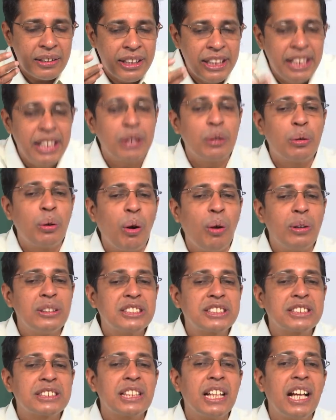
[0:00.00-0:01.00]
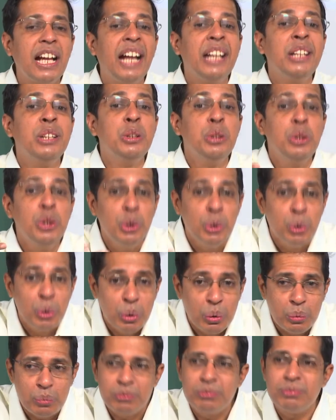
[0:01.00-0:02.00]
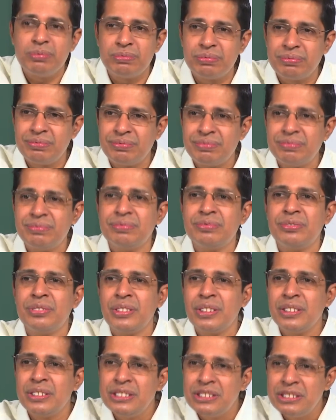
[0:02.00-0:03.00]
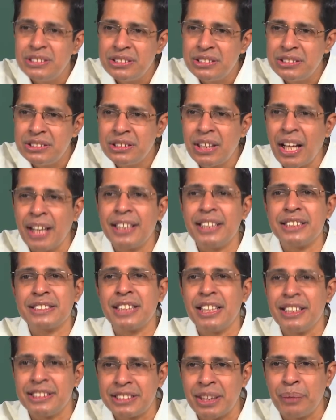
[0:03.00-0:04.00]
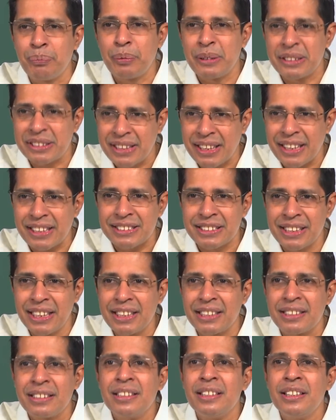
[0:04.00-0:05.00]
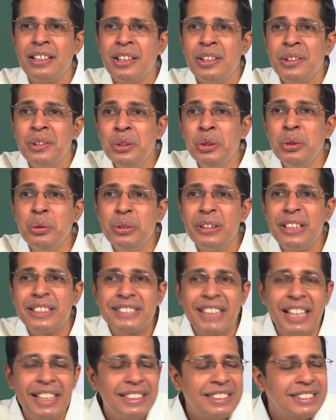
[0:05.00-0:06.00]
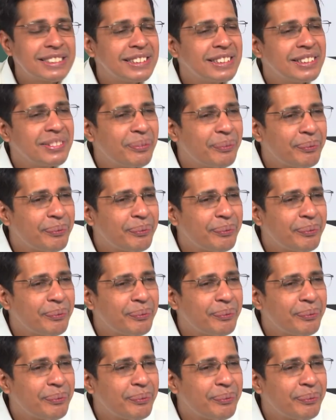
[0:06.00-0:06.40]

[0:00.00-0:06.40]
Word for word: decodes a new conditional jump instruction, new in the sense